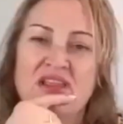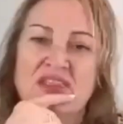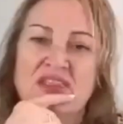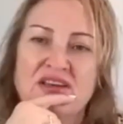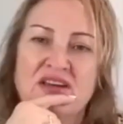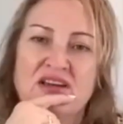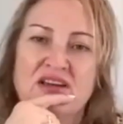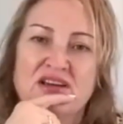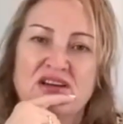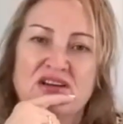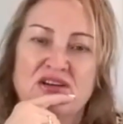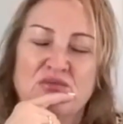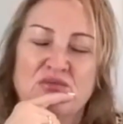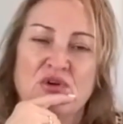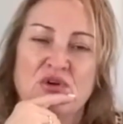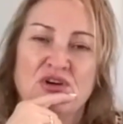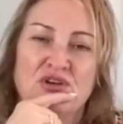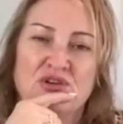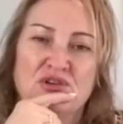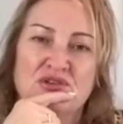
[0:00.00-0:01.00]
think
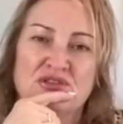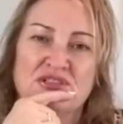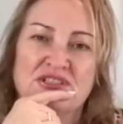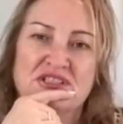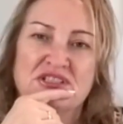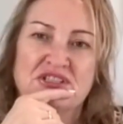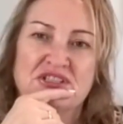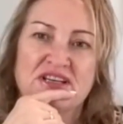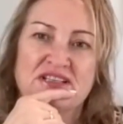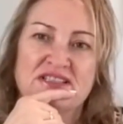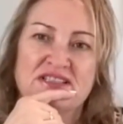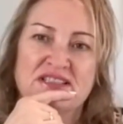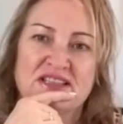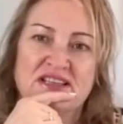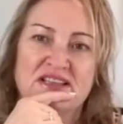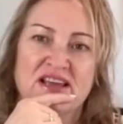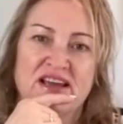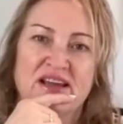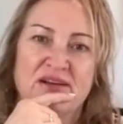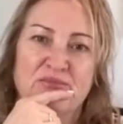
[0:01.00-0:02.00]
what you're
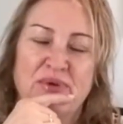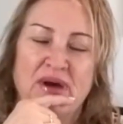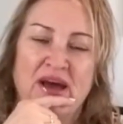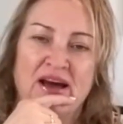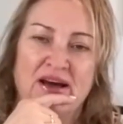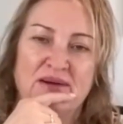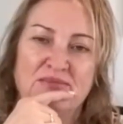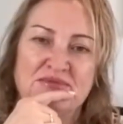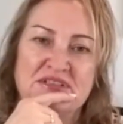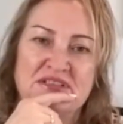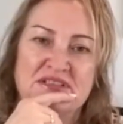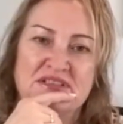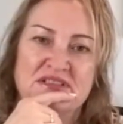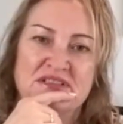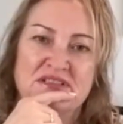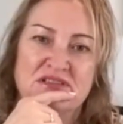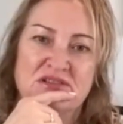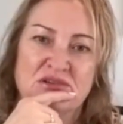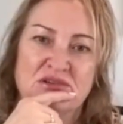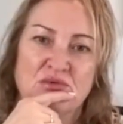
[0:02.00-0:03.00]
suggesting then perhaps
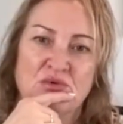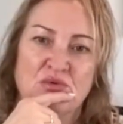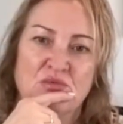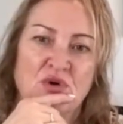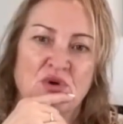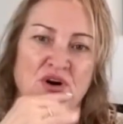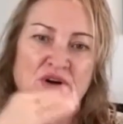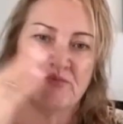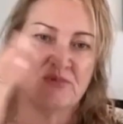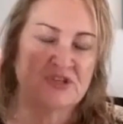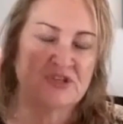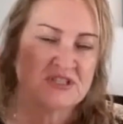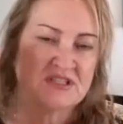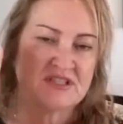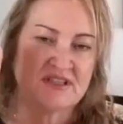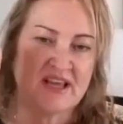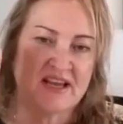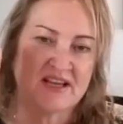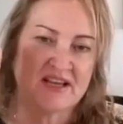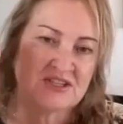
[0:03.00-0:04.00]
is
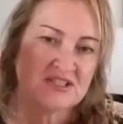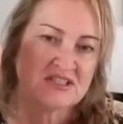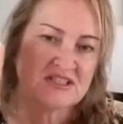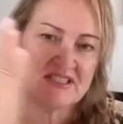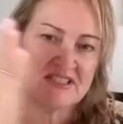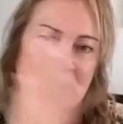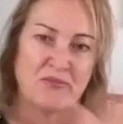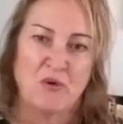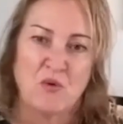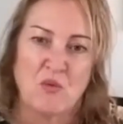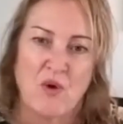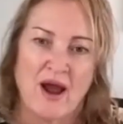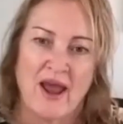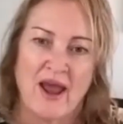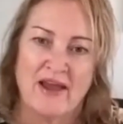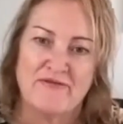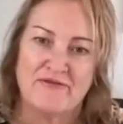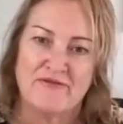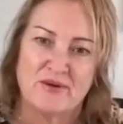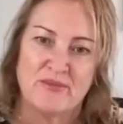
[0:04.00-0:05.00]
they just step
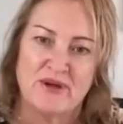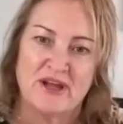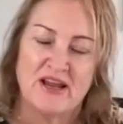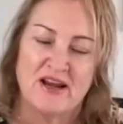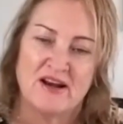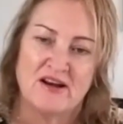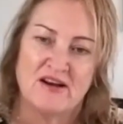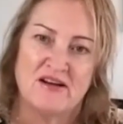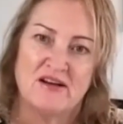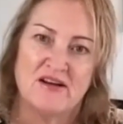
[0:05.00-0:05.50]
away from it.